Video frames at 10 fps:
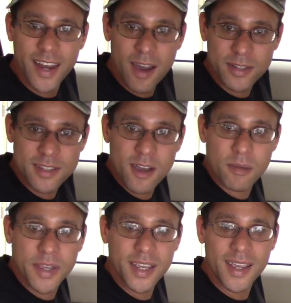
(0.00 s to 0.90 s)
Now it's telling
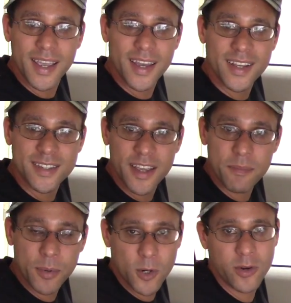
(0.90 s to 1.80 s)
me it is
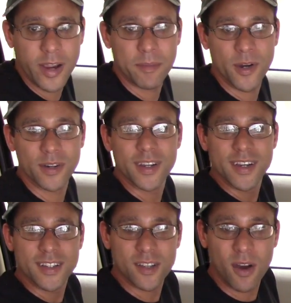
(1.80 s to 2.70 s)
in program mode.
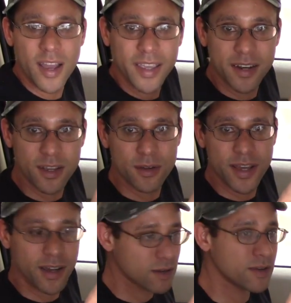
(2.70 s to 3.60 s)
So all I can do
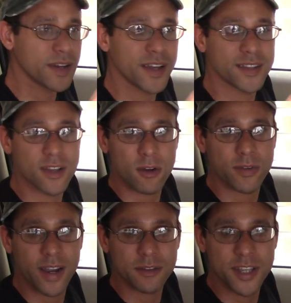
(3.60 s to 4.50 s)
now is go
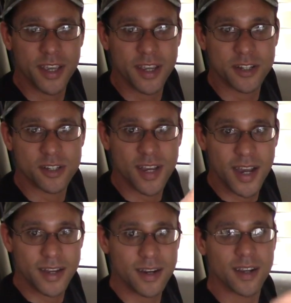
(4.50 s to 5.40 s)
around to each
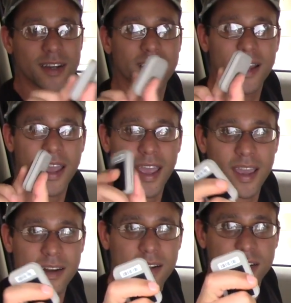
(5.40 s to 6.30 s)
tire
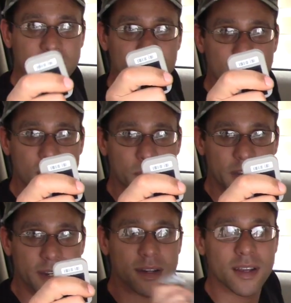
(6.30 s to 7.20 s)
and click the little
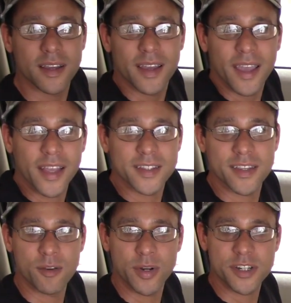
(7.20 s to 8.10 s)
button and
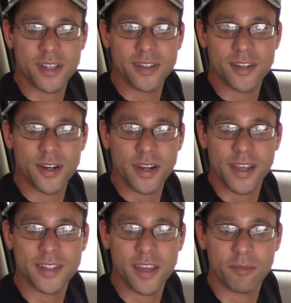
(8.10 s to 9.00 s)
see which sensor
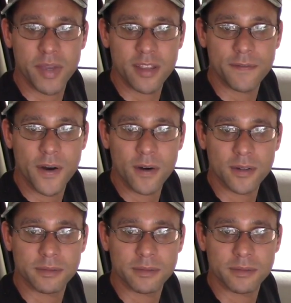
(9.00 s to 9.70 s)
is giving me the fault.